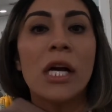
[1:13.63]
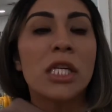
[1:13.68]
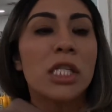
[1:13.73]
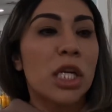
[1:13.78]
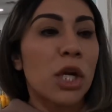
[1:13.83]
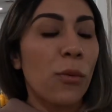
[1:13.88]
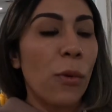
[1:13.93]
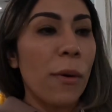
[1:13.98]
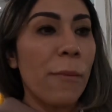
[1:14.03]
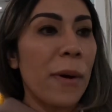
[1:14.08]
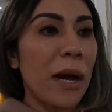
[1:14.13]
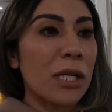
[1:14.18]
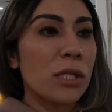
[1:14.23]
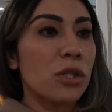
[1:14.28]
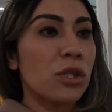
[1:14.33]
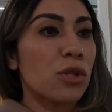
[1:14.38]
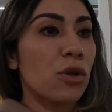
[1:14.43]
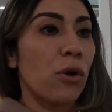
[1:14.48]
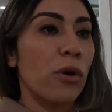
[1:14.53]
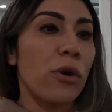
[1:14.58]
She went back
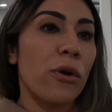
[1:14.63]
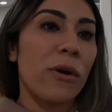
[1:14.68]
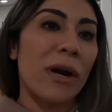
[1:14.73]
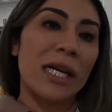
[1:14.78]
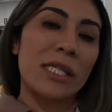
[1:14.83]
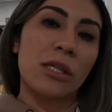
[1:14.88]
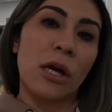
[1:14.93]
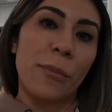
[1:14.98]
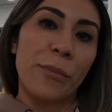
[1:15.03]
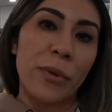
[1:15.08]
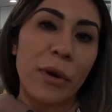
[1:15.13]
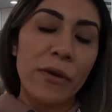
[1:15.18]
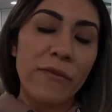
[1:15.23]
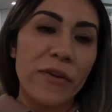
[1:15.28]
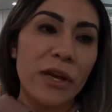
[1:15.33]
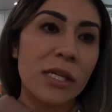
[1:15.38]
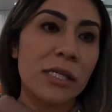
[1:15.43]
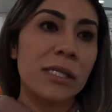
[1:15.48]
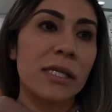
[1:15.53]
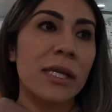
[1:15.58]
to school, you guys saw
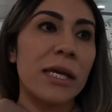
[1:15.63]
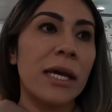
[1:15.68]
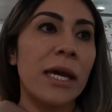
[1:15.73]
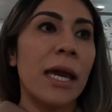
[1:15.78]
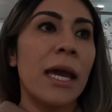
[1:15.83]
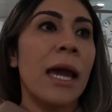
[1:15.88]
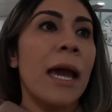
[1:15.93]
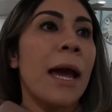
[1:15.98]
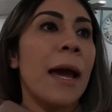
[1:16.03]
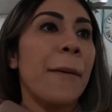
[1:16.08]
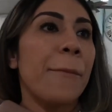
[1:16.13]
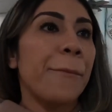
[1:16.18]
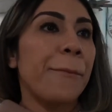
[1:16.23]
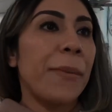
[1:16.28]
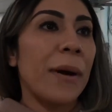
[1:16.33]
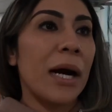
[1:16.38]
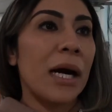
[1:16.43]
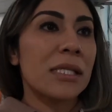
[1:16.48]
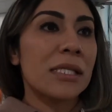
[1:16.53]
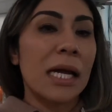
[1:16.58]
previously,
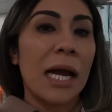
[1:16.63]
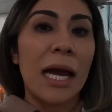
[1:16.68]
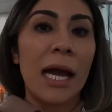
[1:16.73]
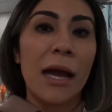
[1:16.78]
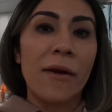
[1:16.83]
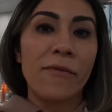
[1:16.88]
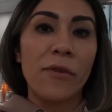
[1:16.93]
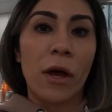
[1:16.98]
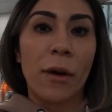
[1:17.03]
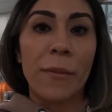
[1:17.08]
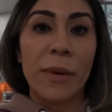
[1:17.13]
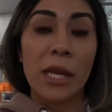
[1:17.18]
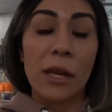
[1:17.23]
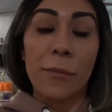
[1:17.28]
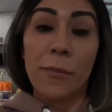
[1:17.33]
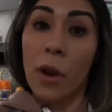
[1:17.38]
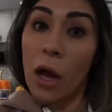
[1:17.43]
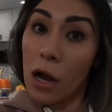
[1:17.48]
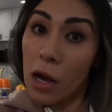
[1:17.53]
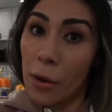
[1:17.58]
but I have not made a
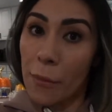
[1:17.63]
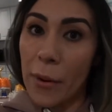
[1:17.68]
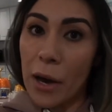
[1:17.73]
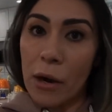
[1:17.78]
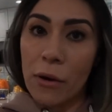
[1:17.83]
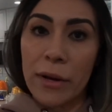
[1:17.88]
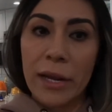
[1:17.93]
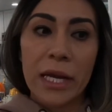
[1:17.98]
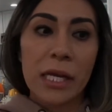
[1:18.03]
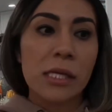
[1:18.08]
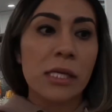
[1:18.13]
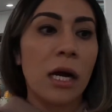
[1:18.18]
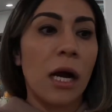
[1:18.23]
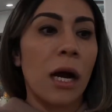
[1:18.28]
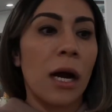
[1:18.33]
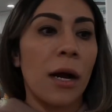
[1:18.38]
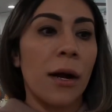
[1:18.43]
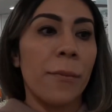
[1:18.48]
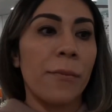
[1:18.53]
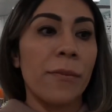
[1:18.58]
vlog about it
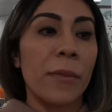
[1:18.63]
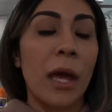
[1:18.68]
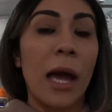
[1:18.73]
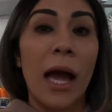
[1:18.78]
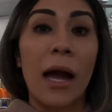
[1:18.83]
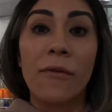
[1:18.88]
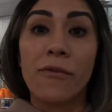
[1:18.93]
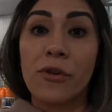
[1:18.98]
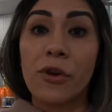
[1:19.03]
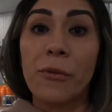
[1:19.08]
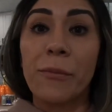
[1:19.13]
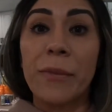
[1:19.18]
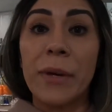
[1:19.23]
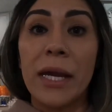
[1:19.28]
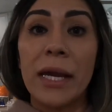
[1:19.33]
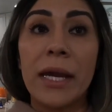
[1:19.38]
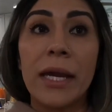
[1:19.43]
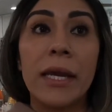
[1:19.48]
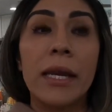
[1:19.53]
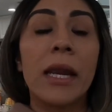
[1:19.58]
um, after
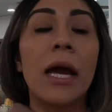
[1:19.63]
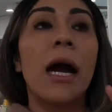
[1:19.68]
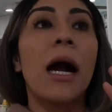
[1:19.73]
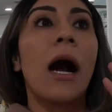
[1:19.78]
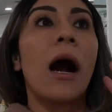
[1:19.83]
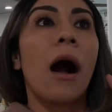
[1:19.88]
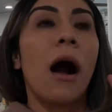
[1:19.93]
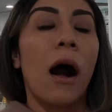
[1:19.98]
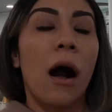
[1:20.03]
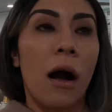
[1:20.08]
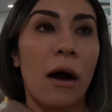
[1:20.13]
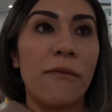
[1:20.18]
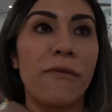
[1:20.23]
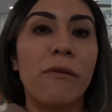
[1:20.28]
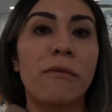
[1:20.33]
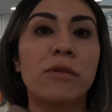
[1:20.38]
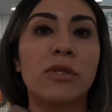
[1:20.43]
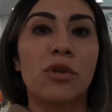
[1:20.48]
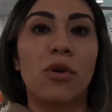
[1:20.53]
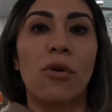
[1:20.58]
being off
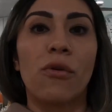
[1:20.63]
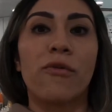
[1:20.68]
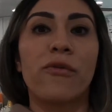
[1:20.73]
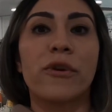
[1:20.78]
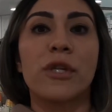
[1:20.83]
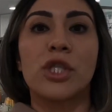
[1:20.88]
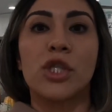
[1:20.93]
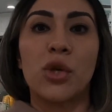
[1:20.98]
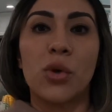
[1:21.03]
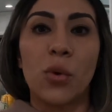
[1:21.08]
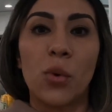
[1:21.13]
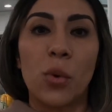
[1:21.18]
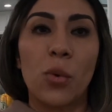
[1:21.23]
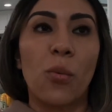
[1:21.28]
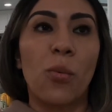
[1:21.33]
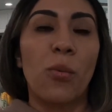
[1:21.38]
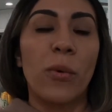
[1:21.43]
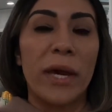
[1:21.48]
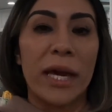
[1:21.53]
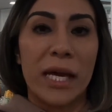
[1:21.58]
of school for two
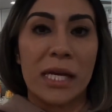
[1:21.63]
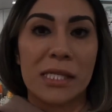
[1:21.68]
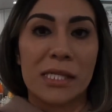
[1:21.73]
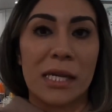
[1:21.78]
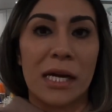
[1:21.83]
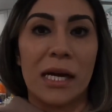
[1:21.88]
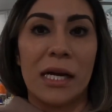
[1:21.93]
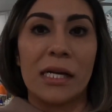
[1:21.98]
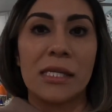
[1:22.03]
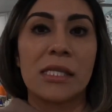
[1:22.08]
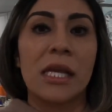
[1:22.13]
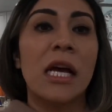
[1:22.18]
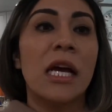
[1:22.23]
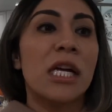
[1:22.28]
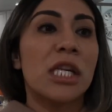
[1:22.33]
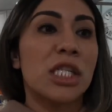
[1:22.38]
weeks, guys.